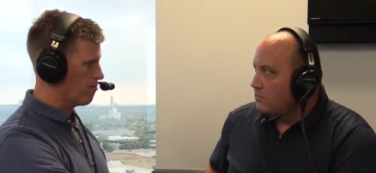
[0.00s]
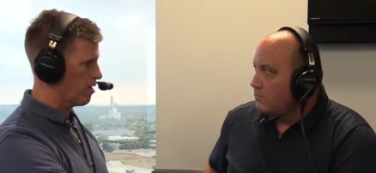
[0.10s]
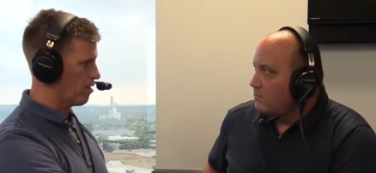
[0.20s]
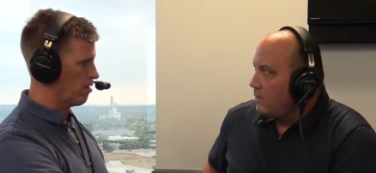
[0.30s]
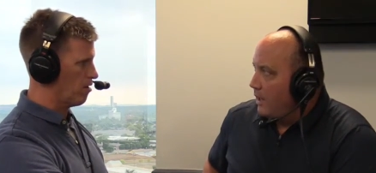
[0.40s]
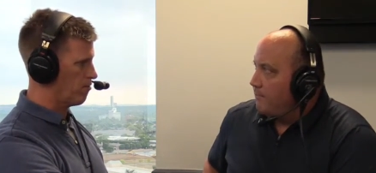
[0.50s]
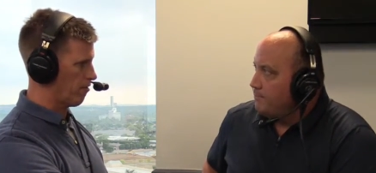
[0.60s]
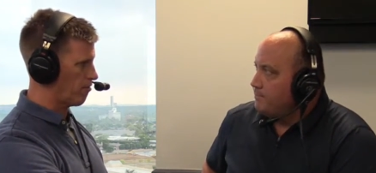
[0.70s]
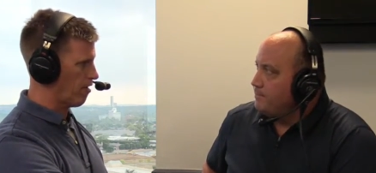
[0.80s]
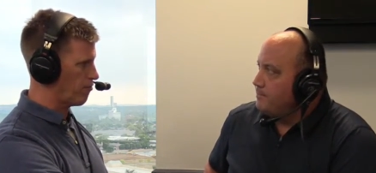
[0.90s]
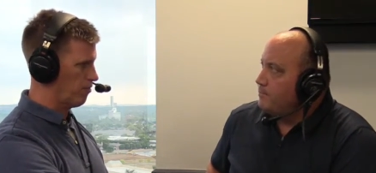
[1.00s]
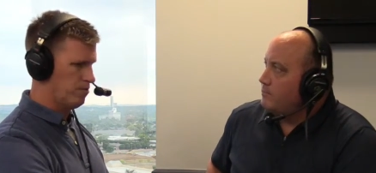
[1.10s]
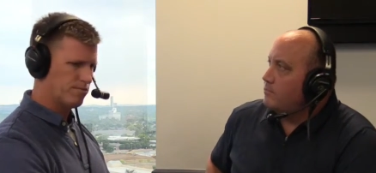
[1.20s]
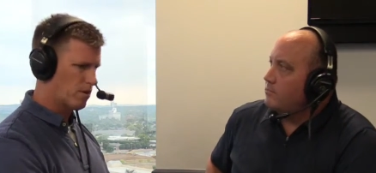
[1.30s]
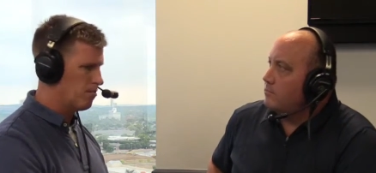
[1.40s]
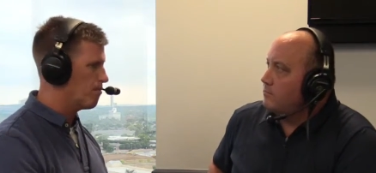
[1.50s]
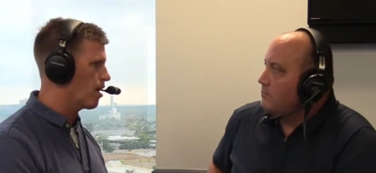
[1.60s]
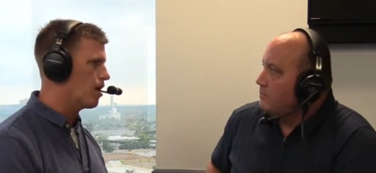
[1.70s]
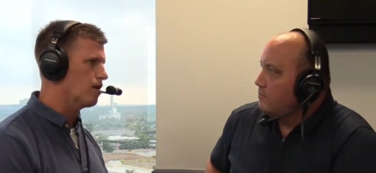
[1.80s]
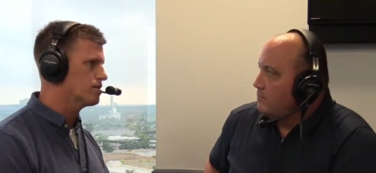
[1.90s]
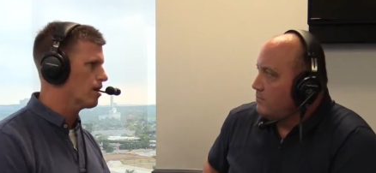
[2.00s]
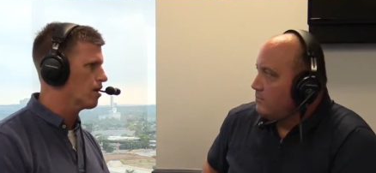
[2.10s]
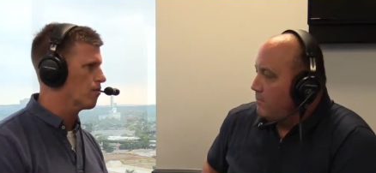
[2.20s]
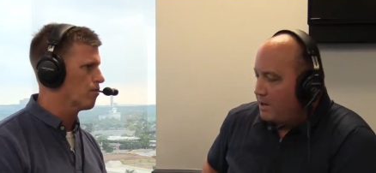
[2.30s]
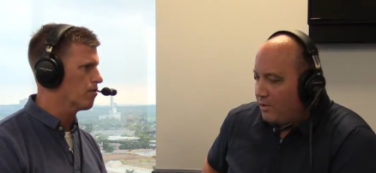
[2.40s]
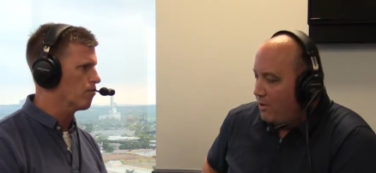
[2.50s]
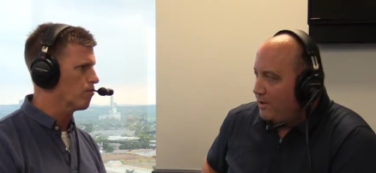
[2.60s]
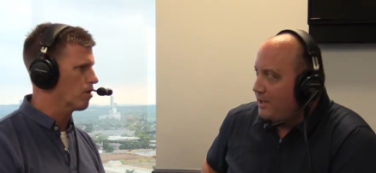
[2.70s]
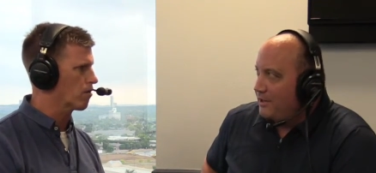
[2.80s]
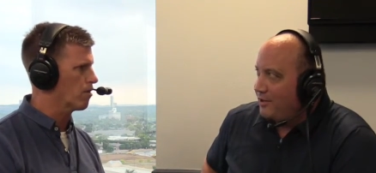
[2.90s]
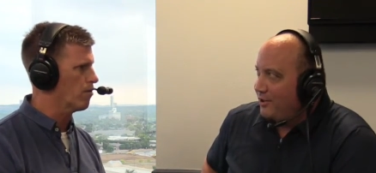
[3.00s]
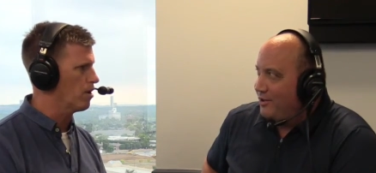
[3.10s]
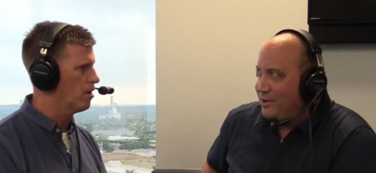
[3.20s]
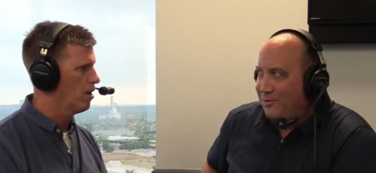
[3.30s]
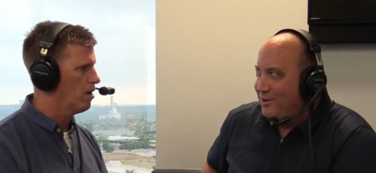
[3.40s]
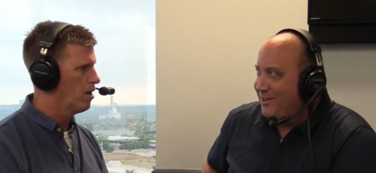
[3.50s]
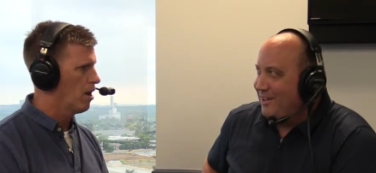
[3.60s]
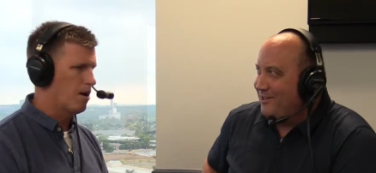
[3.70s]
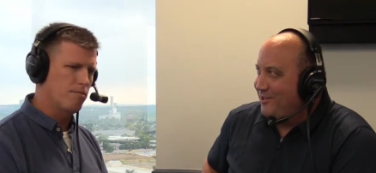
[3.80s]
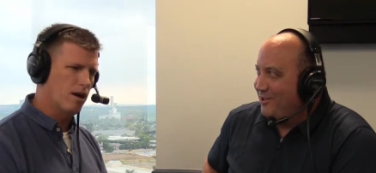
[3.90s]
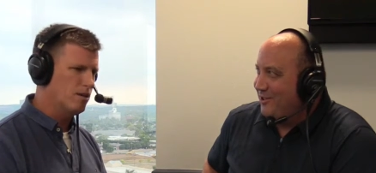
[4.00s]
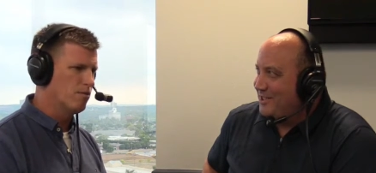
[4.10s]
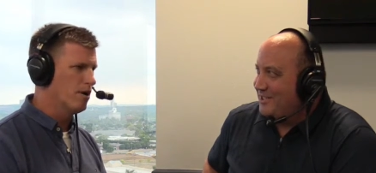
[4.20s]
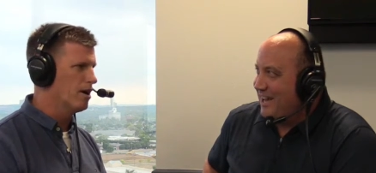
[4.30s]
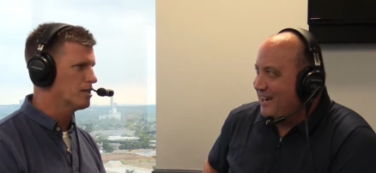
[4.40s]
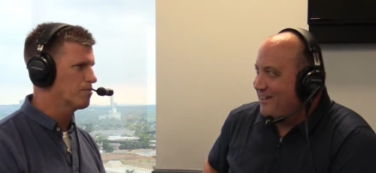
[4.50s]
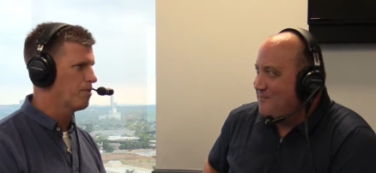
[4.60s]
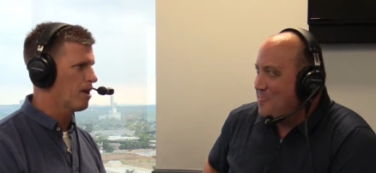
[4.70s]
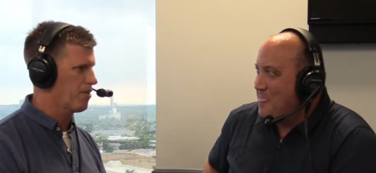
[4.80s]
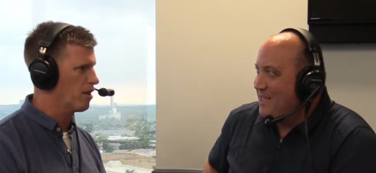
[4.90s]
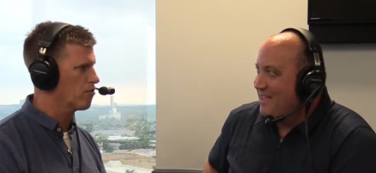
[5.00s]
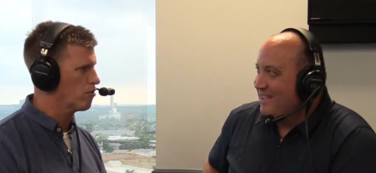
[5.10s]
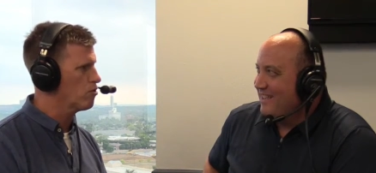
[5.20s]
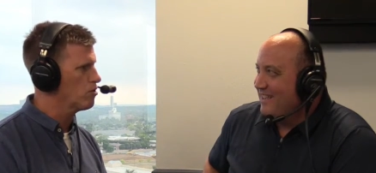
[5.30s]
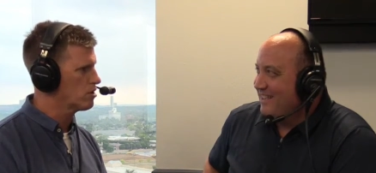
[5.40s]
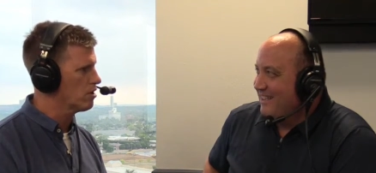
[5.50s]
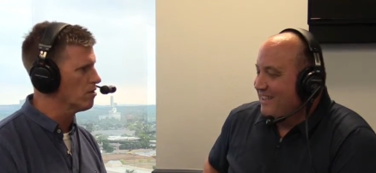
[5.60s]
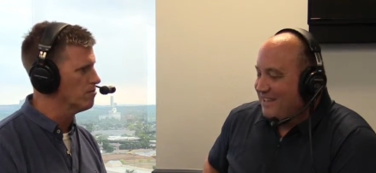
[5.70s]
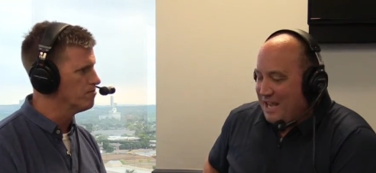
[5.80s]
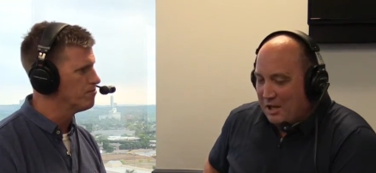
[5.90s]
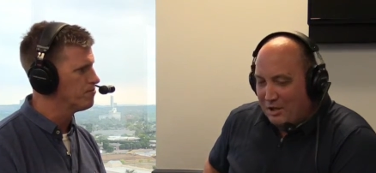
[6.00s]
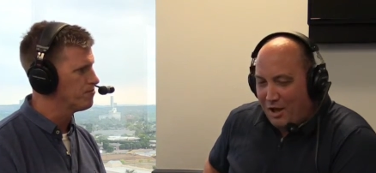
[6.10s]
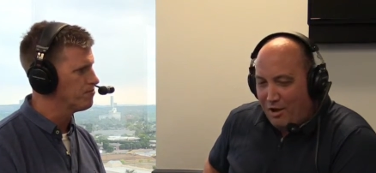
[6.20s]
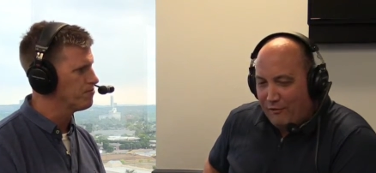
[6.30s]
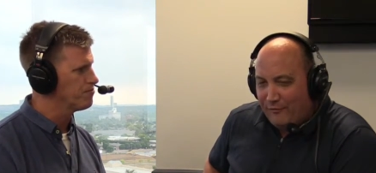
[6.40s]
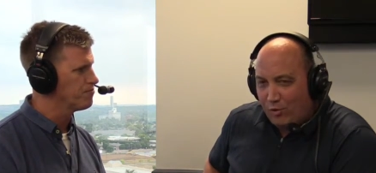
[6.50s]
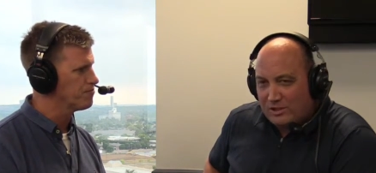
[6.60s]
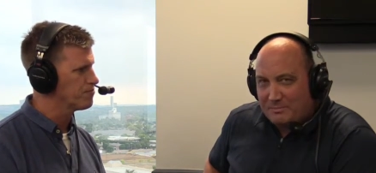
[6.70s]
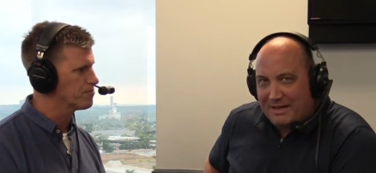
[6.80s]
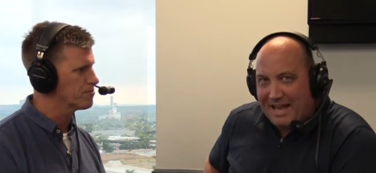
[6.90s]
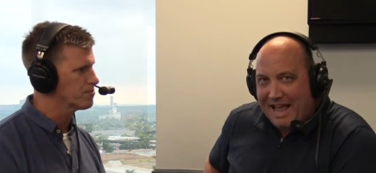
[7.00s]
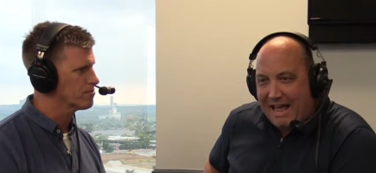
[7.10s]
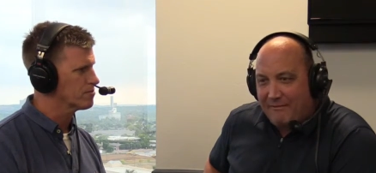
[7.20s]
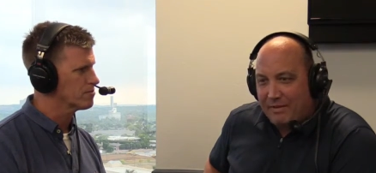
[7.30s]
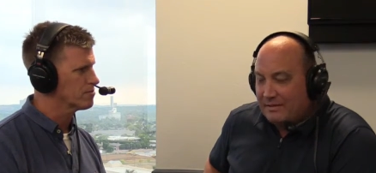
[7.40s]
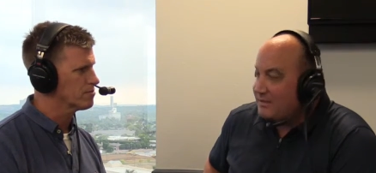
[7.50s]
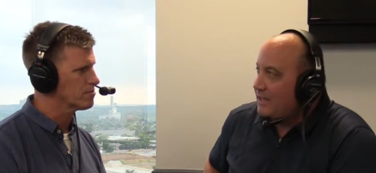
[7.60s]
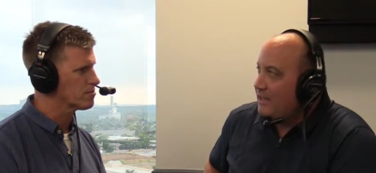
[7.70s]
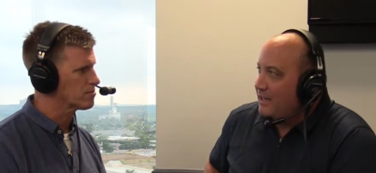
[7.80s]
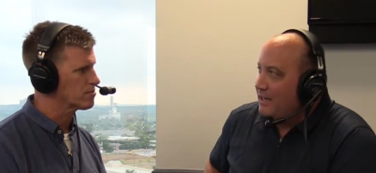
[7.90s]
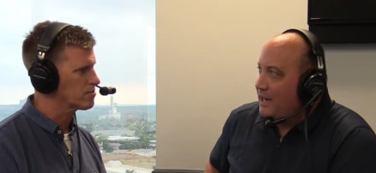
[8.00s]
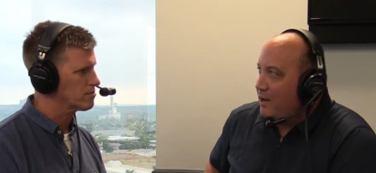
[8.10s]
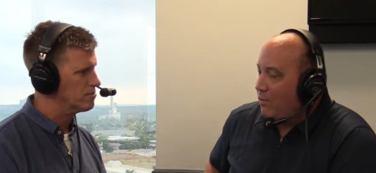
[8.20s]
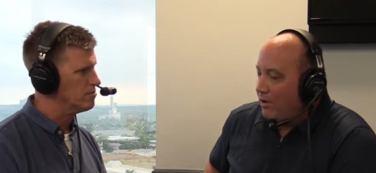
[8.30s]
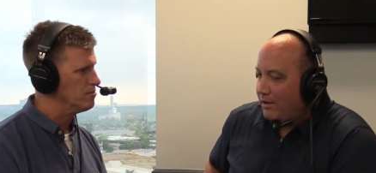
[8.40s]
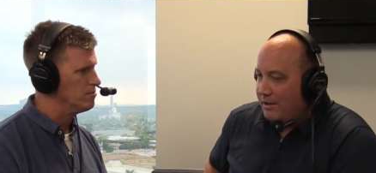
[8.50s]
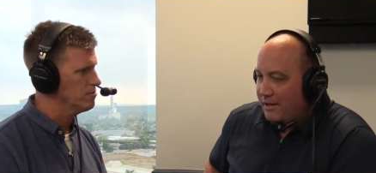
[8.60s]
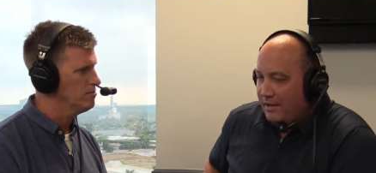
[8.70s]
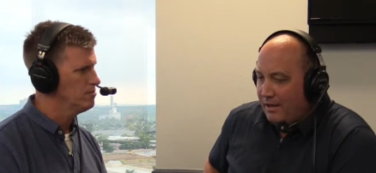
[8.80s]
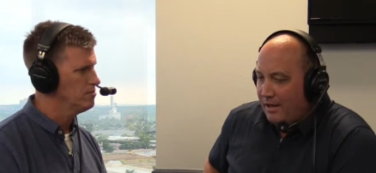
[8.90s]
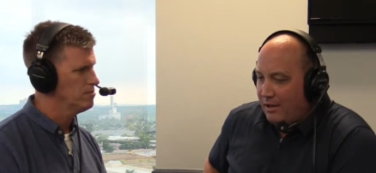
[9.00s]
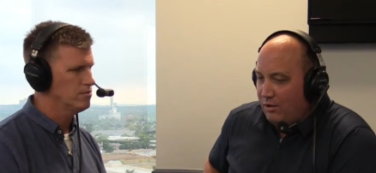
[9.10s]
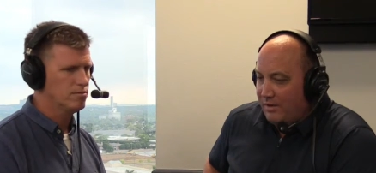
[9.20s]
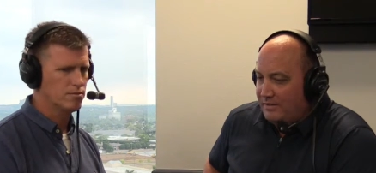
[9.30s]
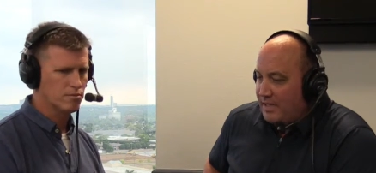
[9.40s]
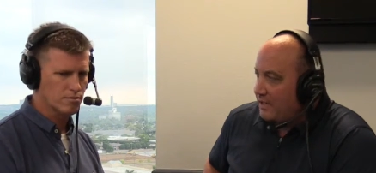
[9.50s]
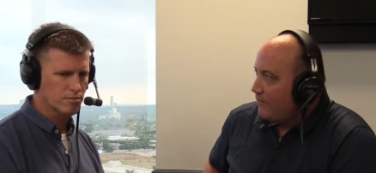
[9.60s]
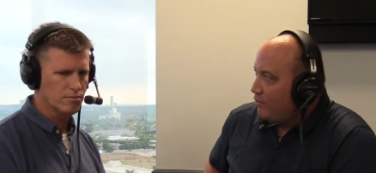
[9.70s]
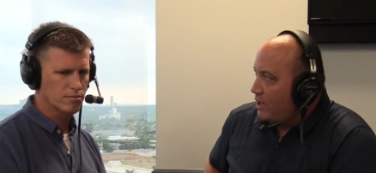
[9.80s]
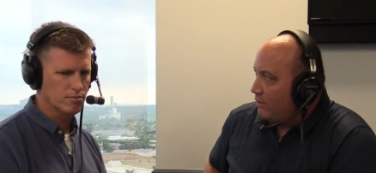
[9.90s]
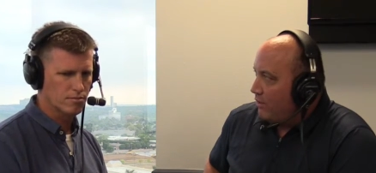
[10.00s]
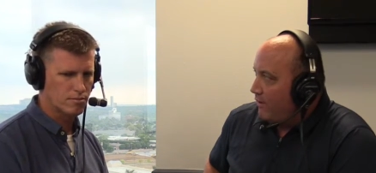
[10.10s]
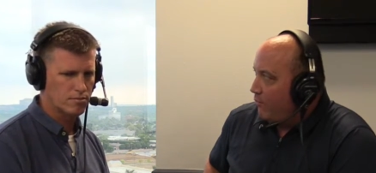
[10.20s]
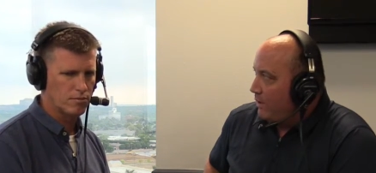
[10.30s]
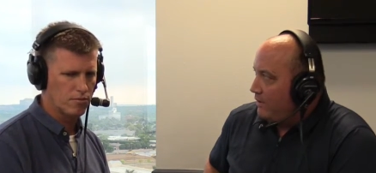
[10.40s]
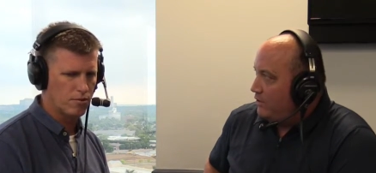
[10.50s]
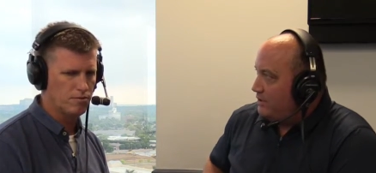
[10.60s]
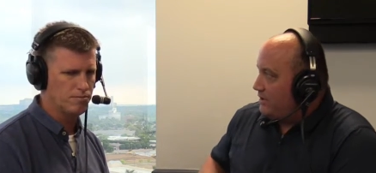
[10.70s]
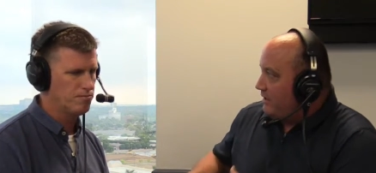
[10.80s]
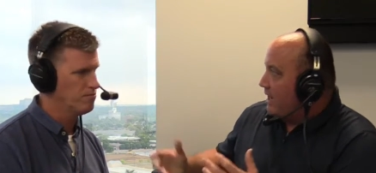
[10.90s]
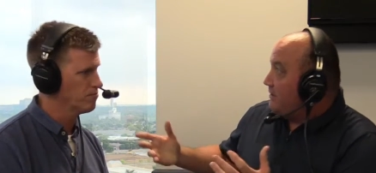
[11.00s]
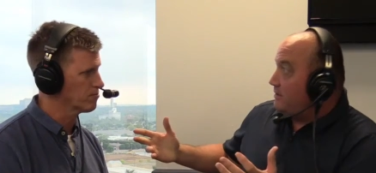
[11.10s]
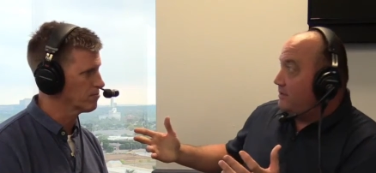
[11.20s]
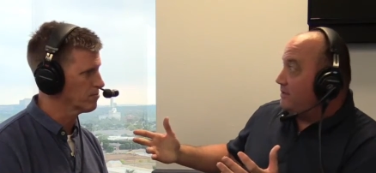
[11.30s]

Speaker 1: that yep. is successful, man, I'll tell you. And you're wanting to get to way. it. You're wanting to get I'm to not it. You're excited. Rush, but I think it's a huge deal.
Speaker 2: Yeah, Law Enforcement Advocacy Network. Uh, you're the executive director of. We right. just announced this